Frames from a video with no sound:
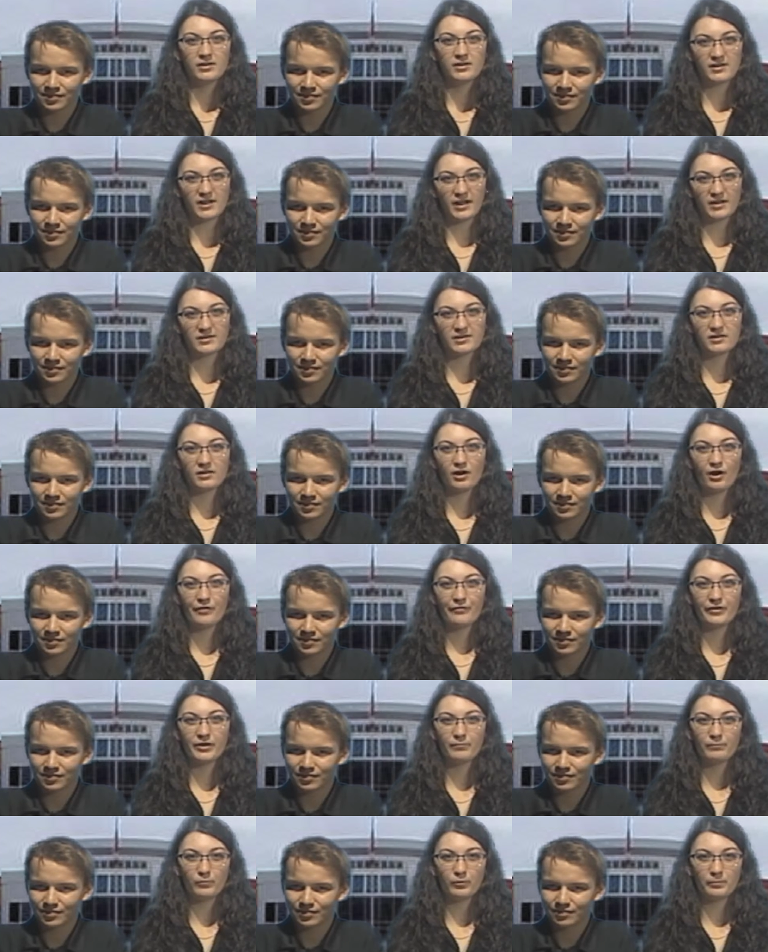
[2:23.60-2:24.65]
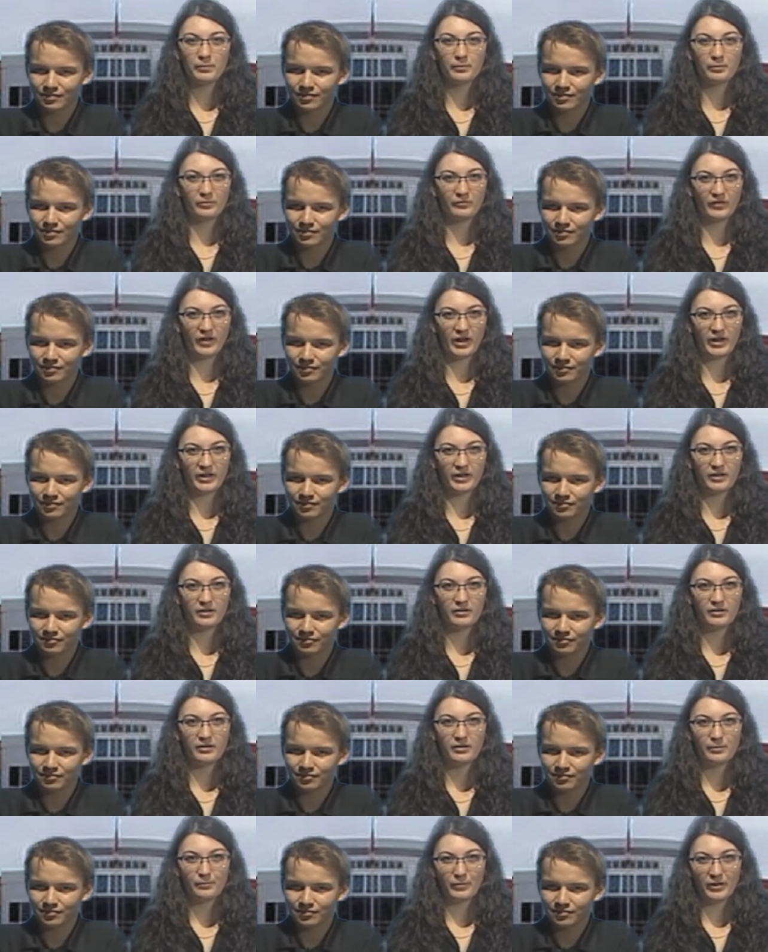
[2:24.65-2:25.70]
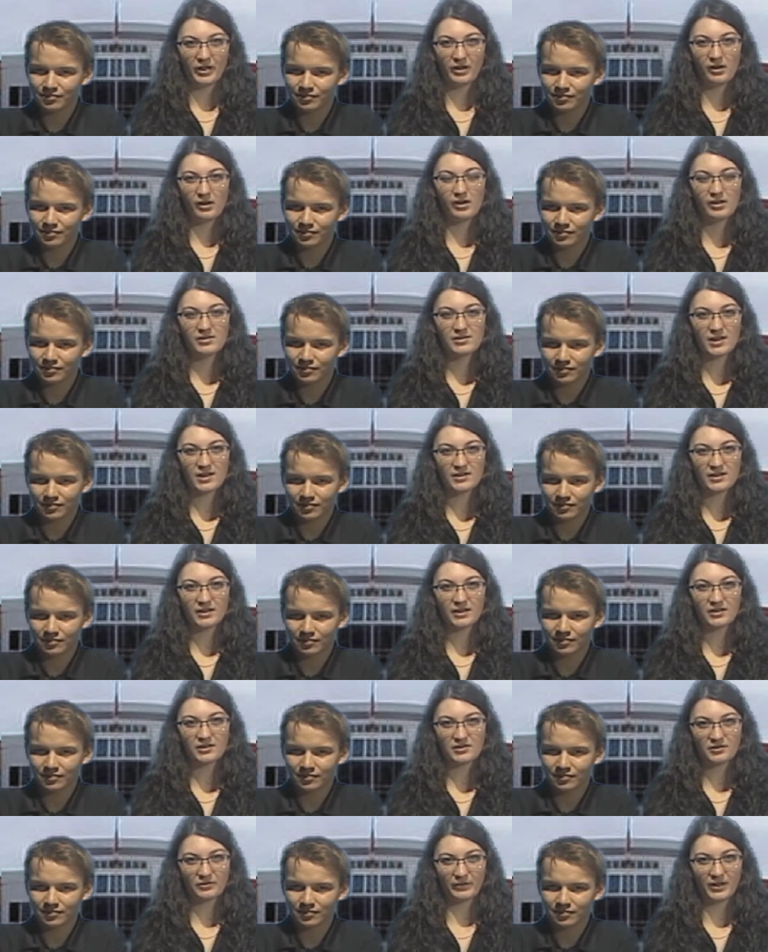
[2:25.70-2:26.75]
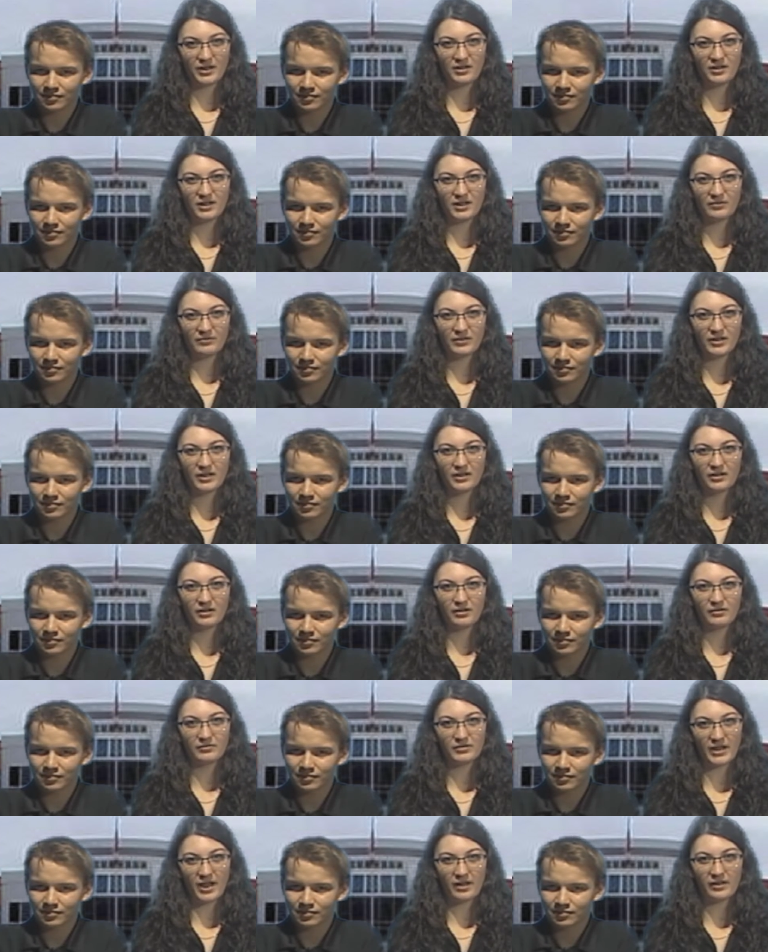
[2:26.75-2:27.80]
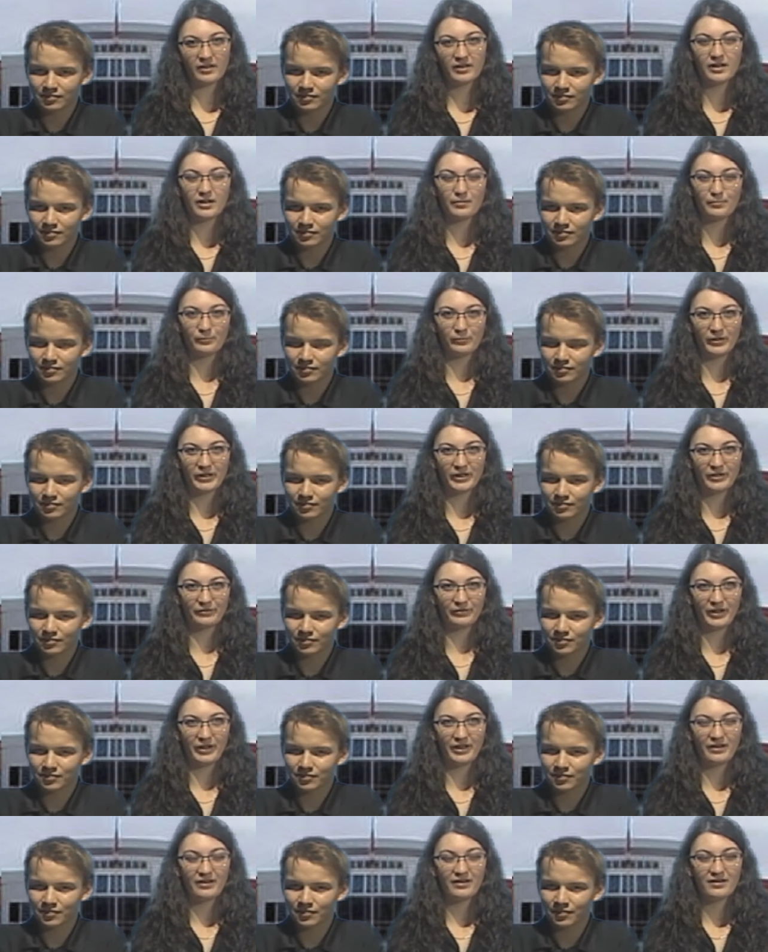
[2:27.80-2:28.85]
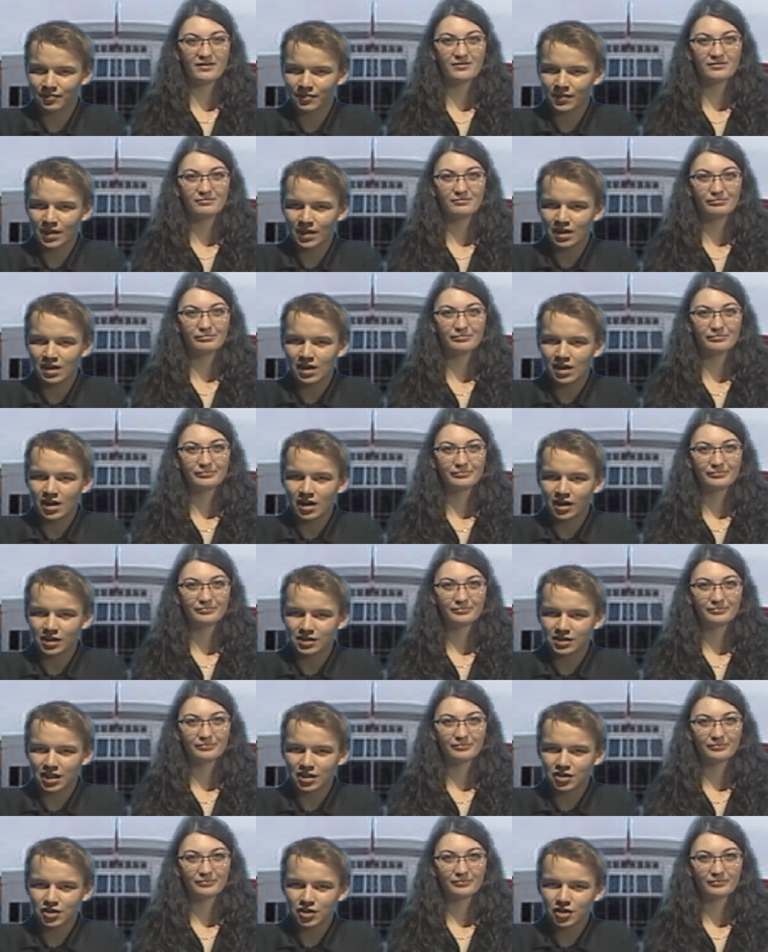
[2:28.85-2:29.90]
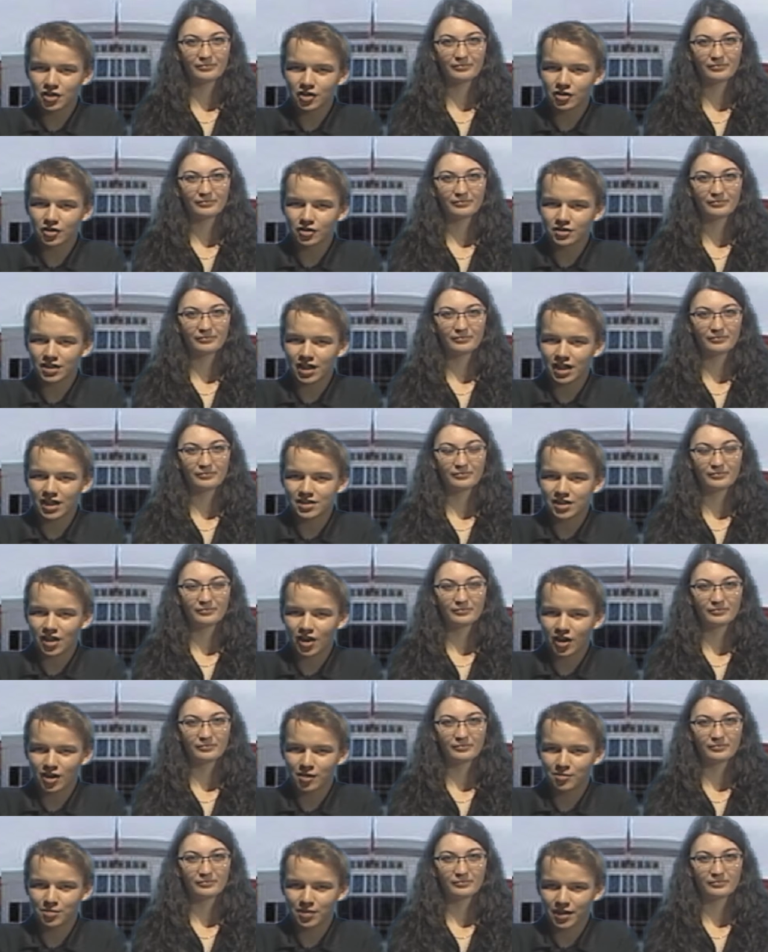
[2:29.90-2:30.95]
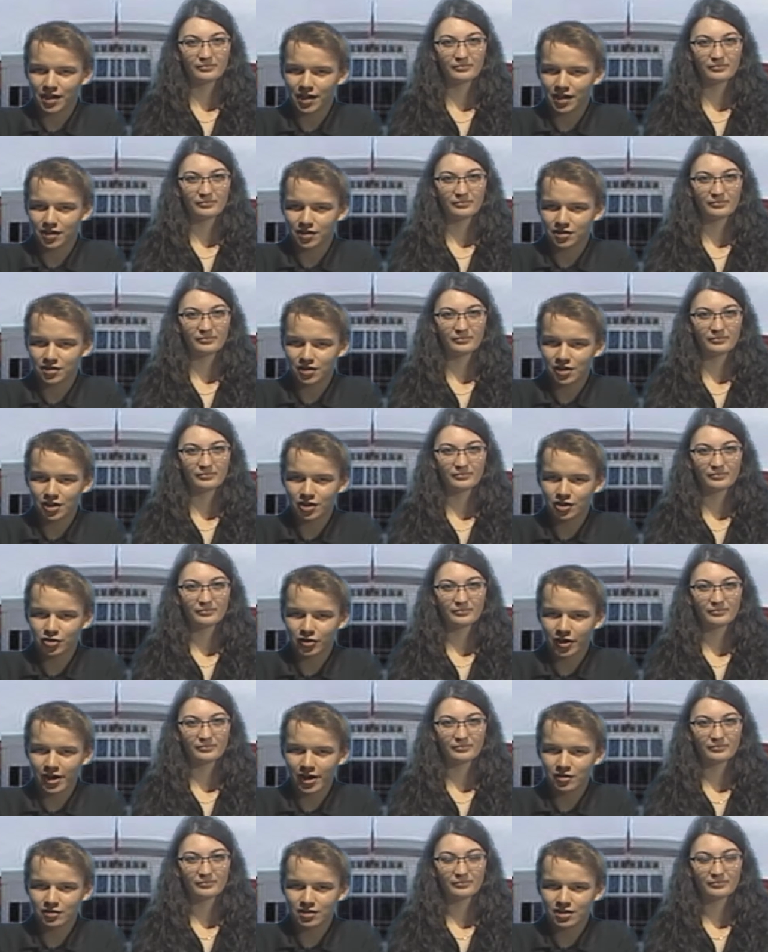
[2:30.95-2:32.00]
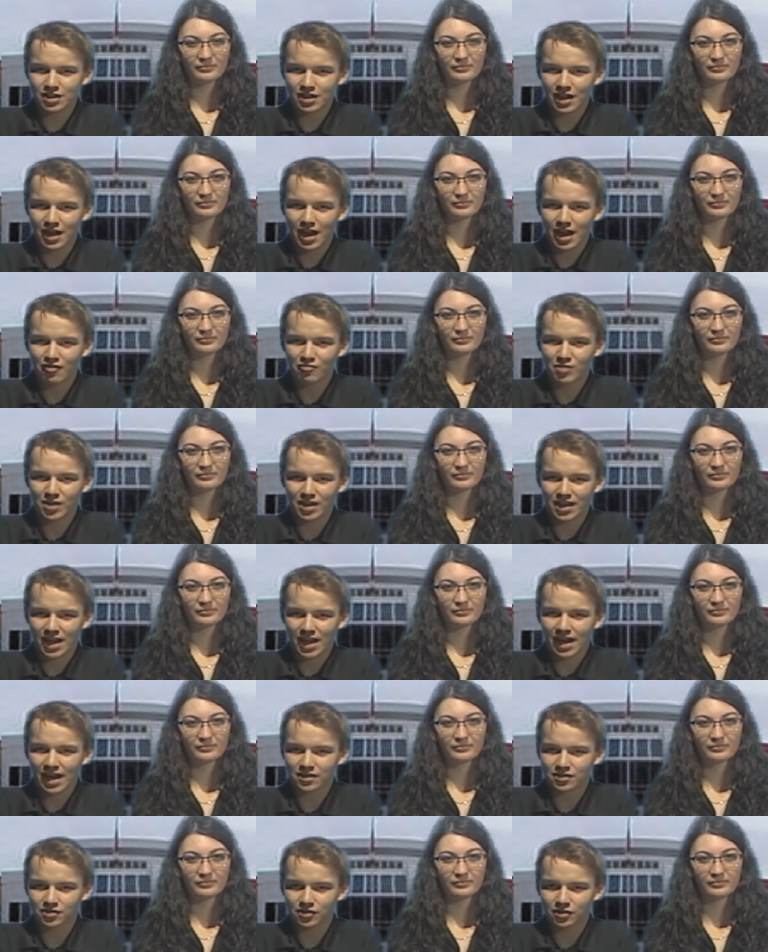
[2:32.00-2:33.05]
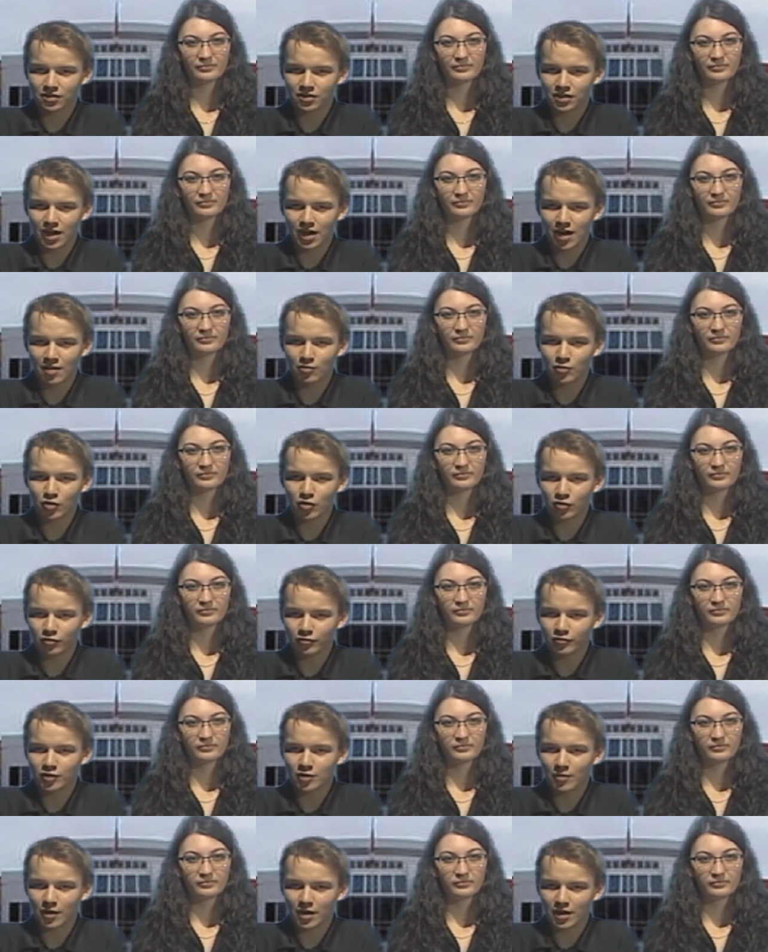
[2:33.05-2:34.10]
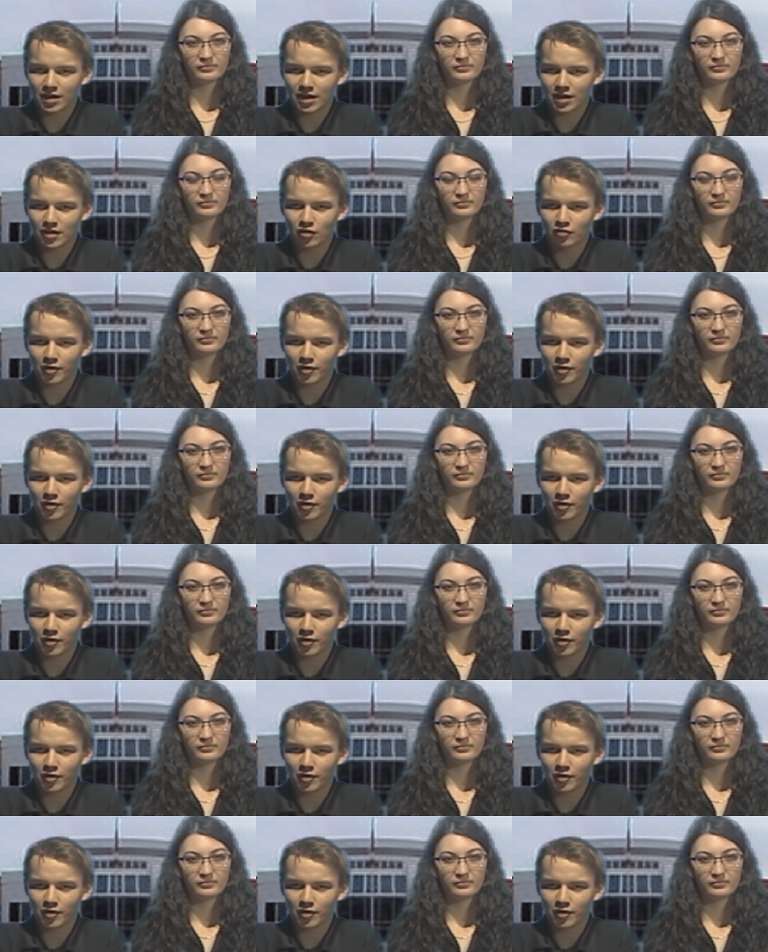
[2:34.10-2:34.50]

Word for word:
Speaker 1: Snacks and coffee will be provided. Plan on attending this great evening of talent and bring a friend.
Speaker 2: Attention girls ice hockey players. Your tryouts today have been canceled and moved to Monday,